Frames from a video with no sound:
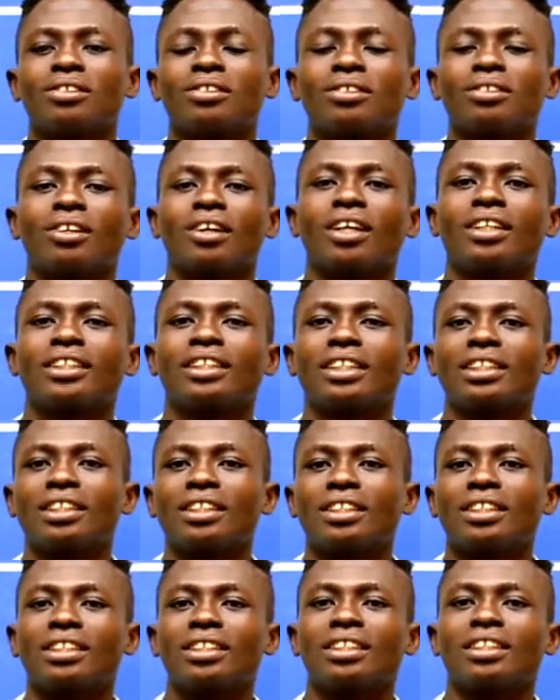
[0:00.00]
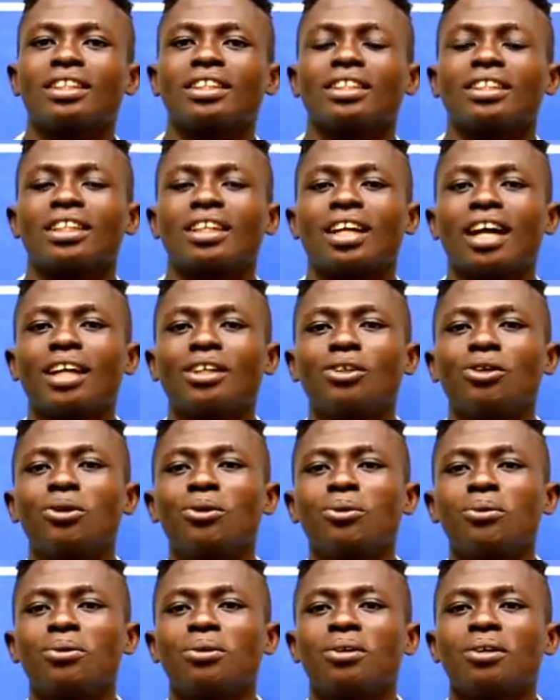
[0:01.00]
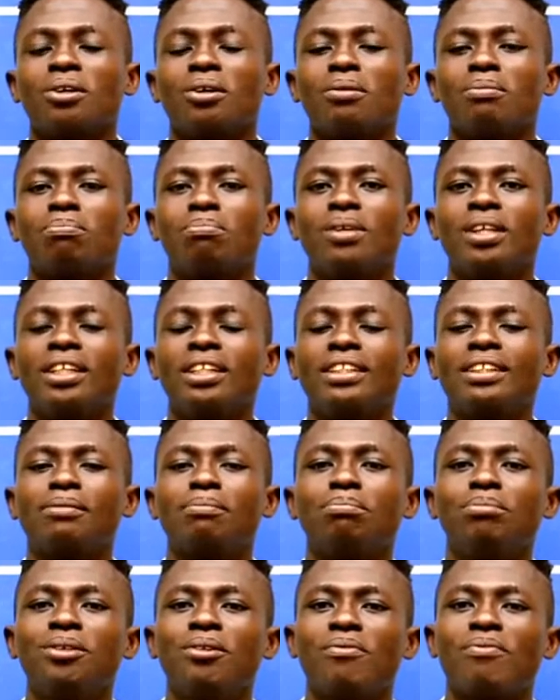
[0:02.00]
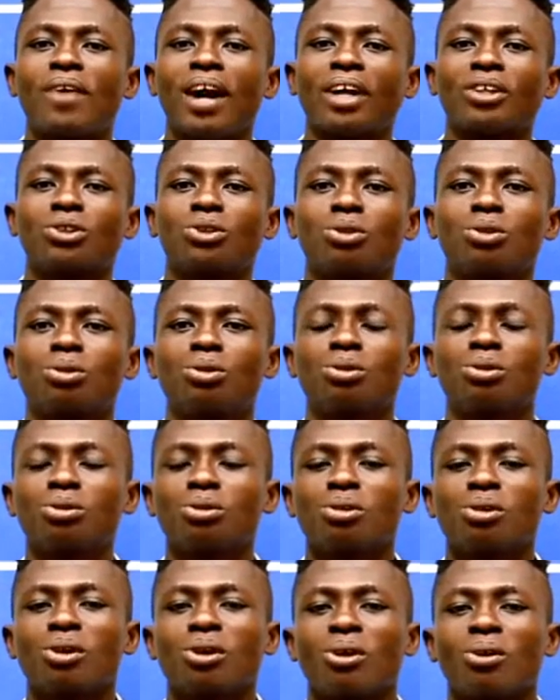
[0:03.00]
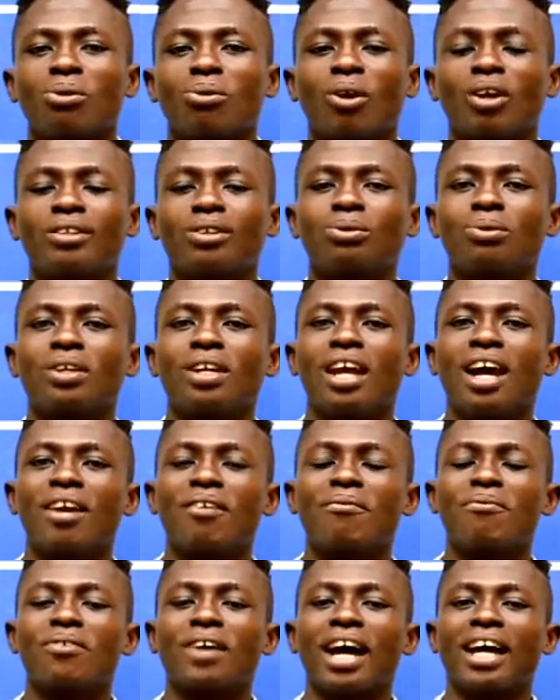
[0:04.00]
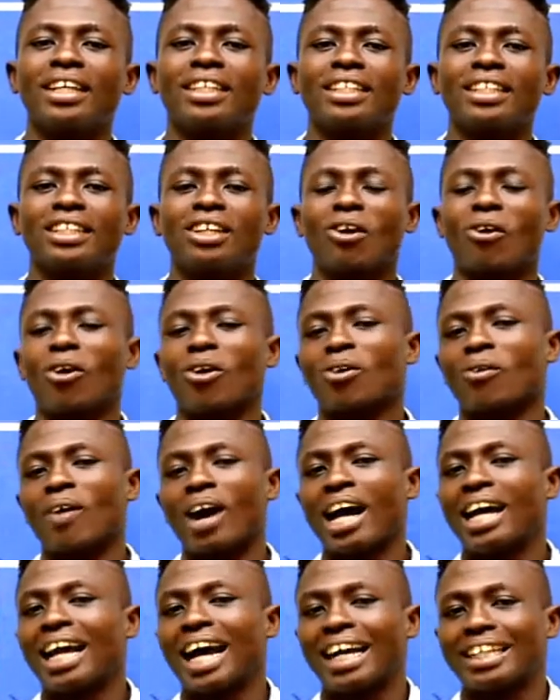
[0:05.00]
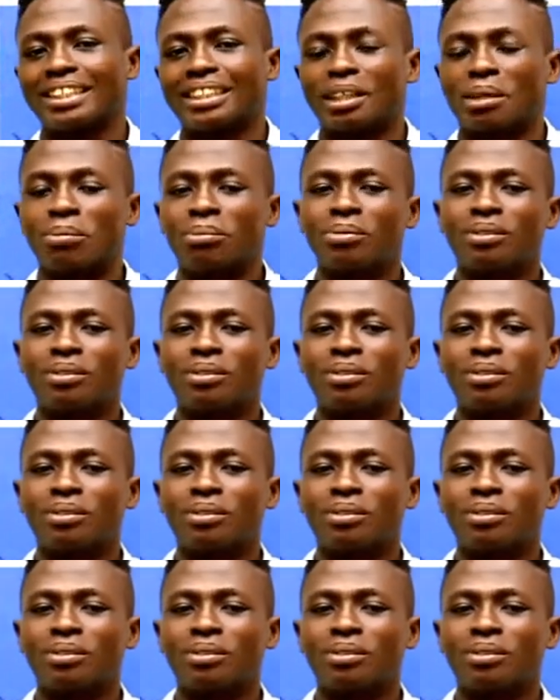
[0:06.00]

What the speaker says: I say, can you please brief us through what we learned Friday on why awesome?